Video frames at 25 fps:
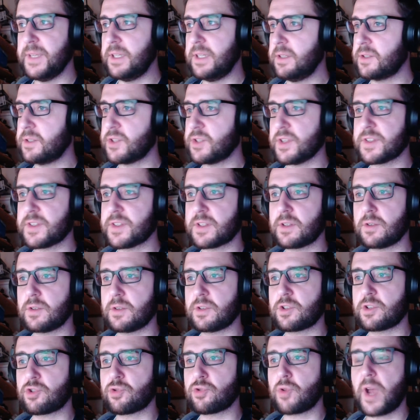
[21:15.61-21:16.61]
just
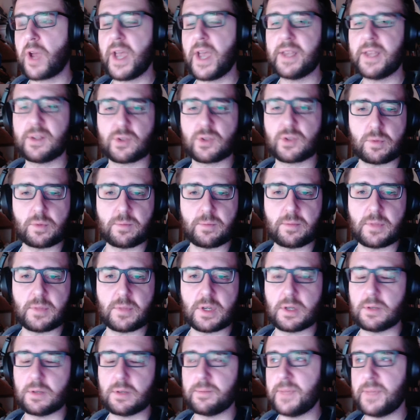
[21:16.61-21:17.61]
try to
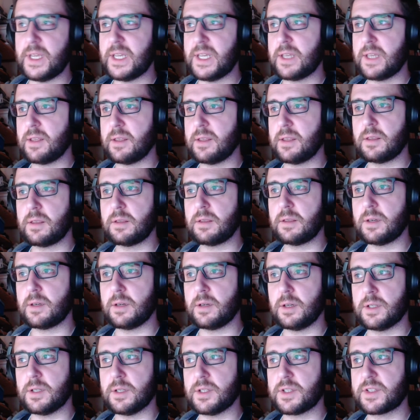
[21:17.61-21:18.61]
make
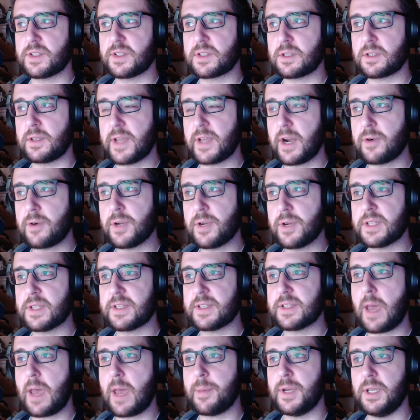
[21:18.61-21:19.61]
the scenario
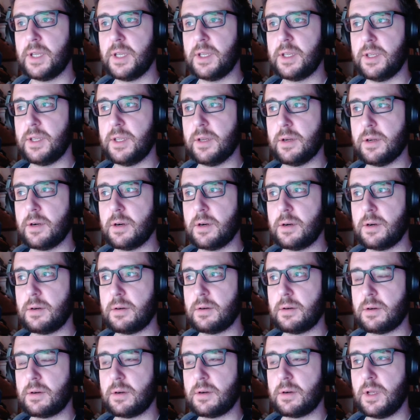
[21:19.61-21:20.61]
that's happening here,
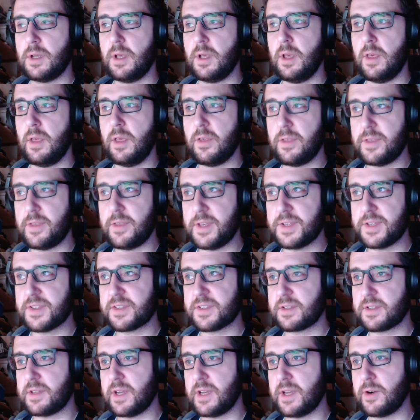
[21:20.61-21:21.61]
this
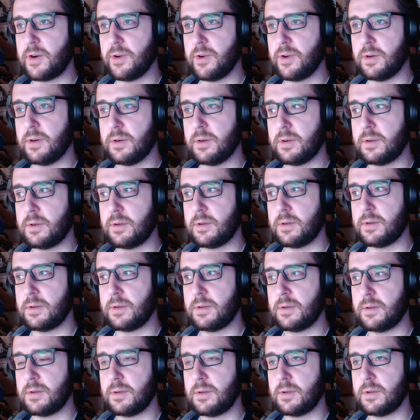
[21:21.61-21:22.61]
scenario.
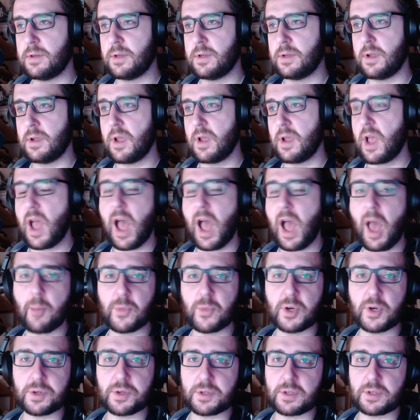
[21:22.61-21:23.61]

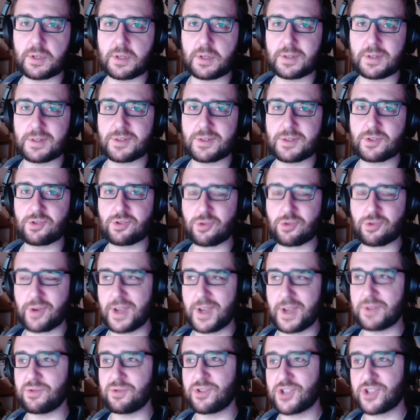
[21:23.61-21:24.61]
I'm going to
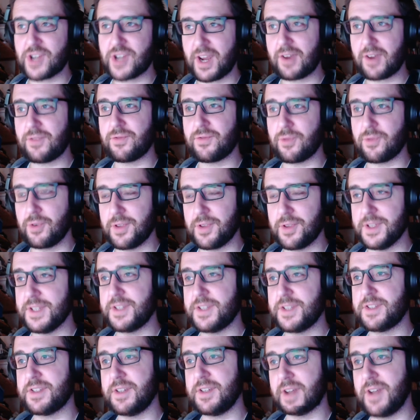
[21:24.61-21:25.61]
try to check for this
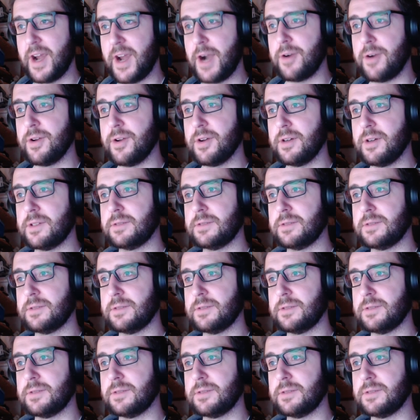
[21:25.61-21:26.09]
scenario.